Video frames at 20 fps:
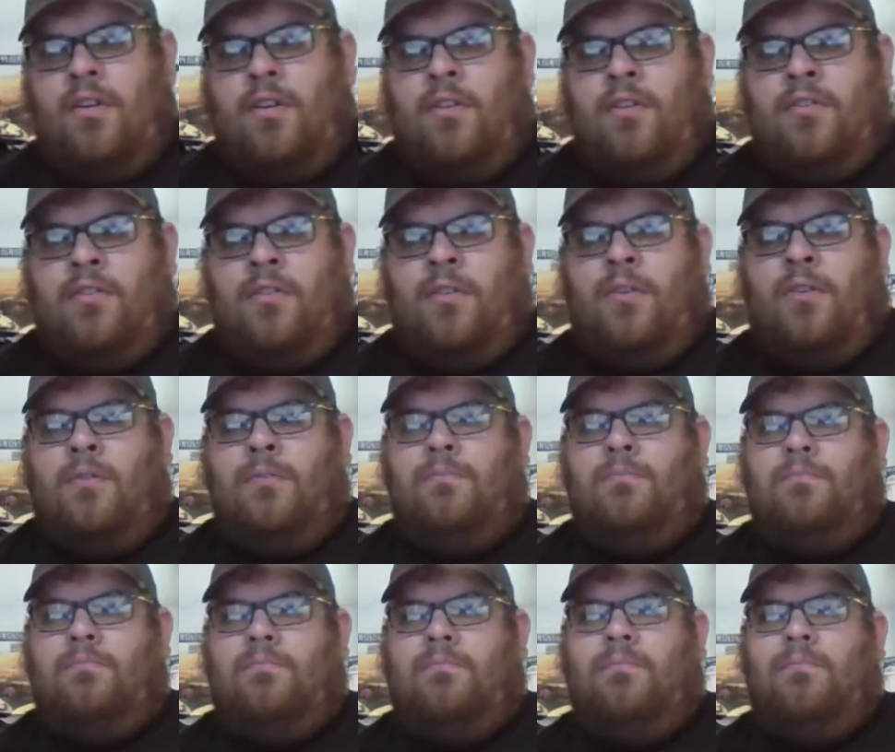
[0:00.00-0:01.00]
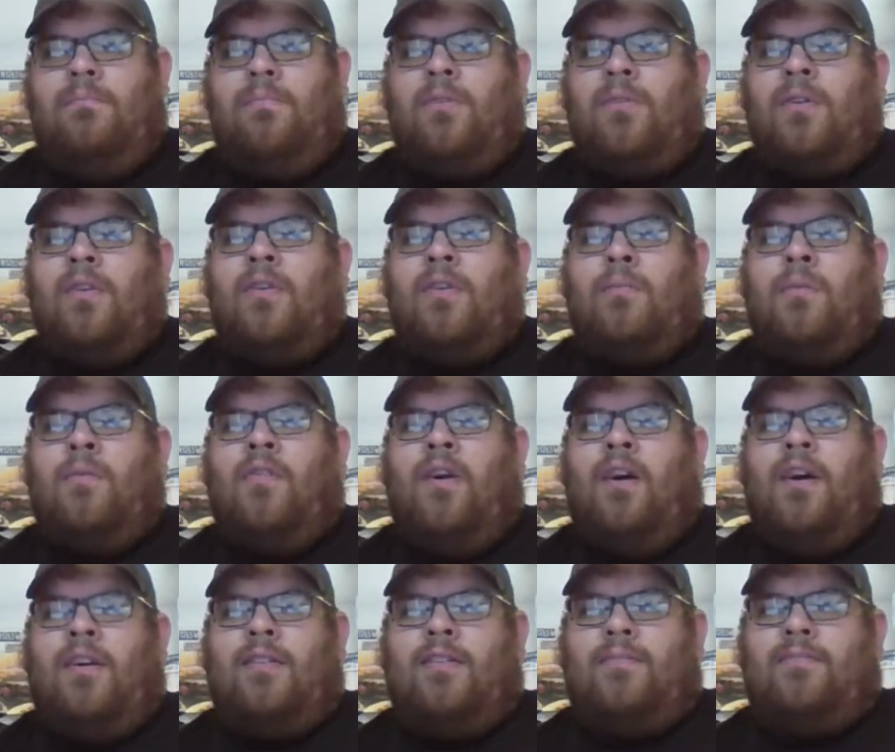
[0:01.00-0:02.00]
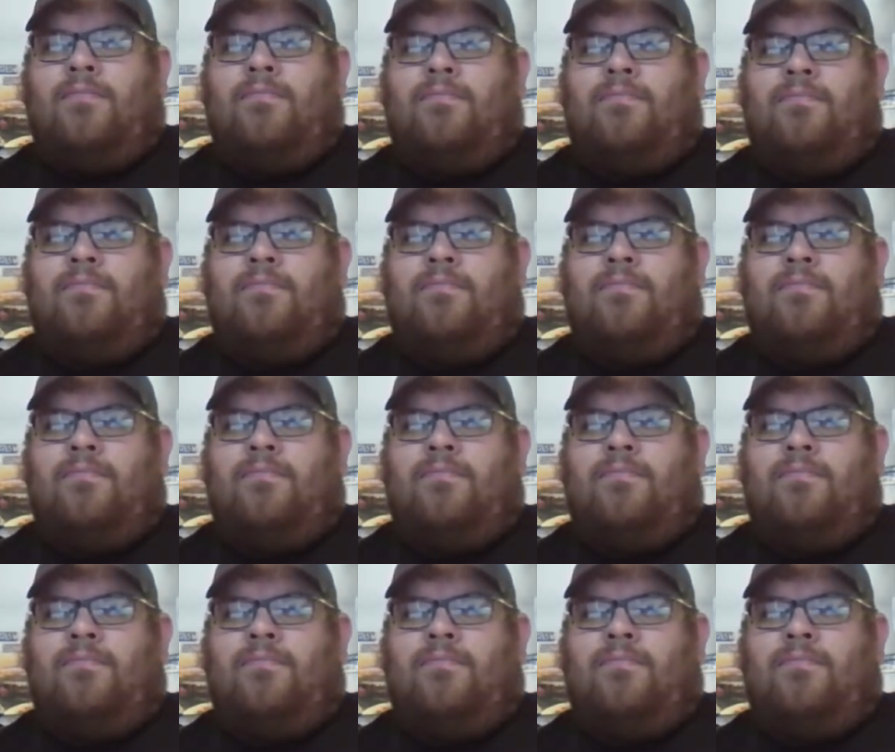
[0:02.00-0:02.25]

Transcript: So we're gonna move on.